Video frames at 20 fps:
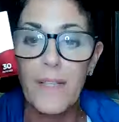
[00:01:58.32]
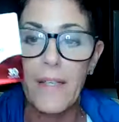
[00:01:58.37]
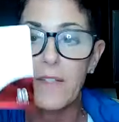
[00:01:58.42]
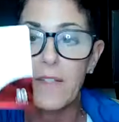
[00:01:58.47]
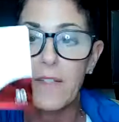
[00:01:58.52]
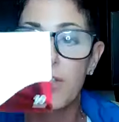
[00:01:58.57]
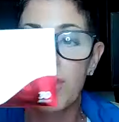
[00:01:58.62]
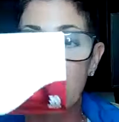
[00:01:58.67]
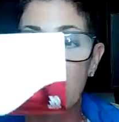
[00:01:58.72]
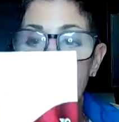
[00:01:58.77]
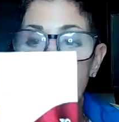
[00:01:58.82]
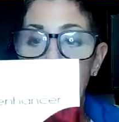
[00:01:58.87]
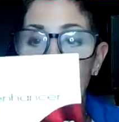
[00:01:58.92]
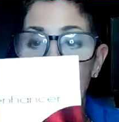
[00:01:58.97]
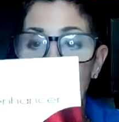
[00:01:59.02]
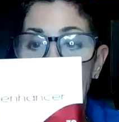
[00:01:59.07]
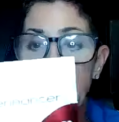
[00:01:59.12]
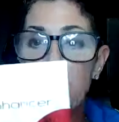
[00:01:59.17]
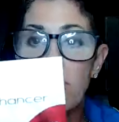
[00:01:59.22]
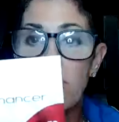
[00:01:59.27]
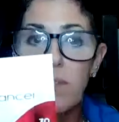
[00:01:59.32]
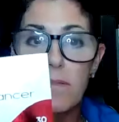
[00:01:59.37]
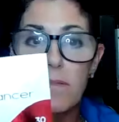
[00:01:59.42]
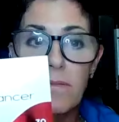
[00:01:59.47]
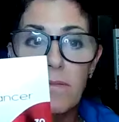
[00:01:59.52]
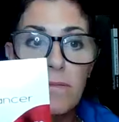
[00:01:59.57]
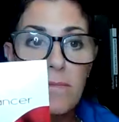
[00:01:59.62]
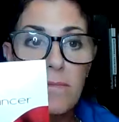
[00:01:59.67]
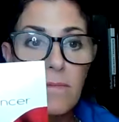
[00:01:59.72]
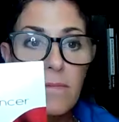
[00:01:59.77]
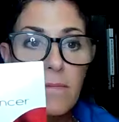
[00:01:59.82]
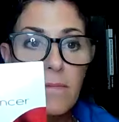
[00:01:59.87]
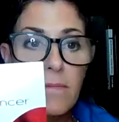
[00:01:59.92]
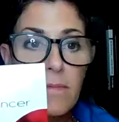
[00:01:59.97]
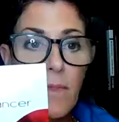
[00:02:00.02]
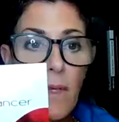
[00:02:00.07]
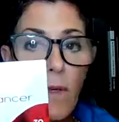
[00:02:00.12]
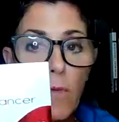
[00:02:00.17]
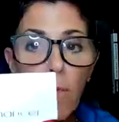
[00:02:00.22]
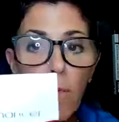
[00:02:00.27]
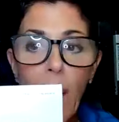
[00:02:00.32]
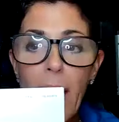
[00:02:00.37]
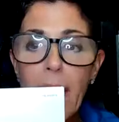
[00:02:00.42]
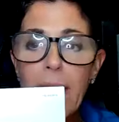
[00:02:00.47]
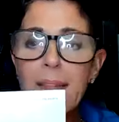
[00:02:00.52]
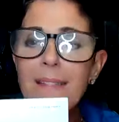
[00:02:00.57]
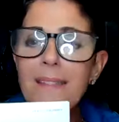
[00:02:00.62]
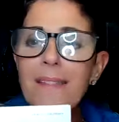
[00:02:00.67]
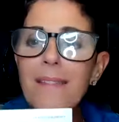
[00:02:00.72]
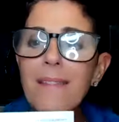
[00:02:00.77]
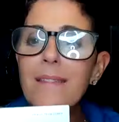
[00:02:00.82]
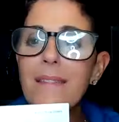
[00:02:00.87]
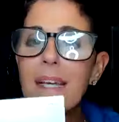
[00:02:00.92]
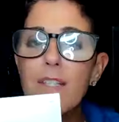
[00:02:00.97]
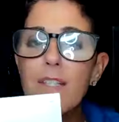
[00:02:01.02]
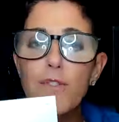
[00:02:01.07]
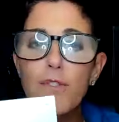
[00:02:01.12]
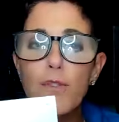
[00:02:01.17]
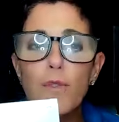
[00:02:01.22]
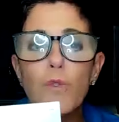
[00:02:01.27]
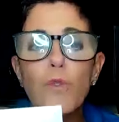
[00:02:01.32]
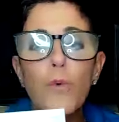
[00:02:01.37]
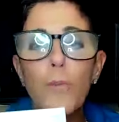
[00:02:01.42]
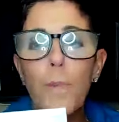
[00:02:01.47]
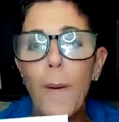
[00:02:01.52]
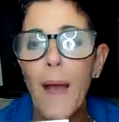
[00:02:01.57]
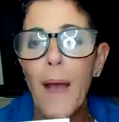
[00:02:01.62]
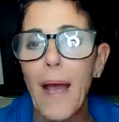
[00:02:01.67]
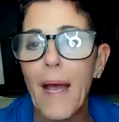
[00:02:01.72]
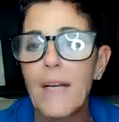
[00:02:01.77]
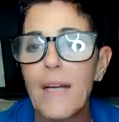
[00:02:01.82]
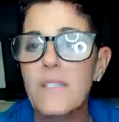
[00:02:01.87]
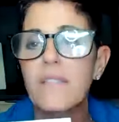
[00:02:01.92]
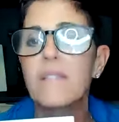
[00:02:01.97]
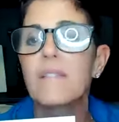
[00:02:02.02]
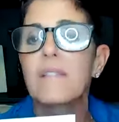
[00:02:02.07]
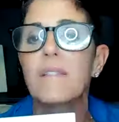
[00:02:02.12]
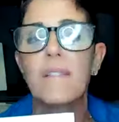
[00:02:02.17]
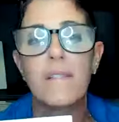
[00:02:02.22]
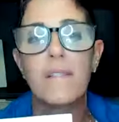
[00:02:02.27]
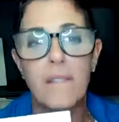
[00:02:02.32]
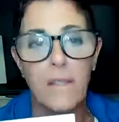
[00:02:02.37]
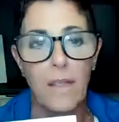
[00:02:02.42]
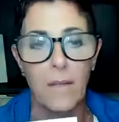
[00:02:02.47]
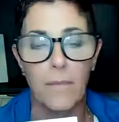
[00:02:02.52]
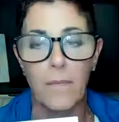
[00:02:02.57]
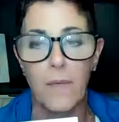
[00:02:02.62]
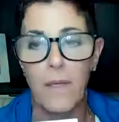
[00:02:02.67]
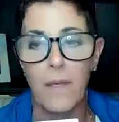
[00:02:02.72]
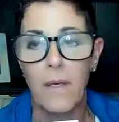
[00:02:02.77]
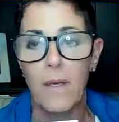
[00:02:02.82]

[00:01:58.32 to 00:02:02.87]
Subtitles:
Energy Enhancer, right? This is a dual patch system.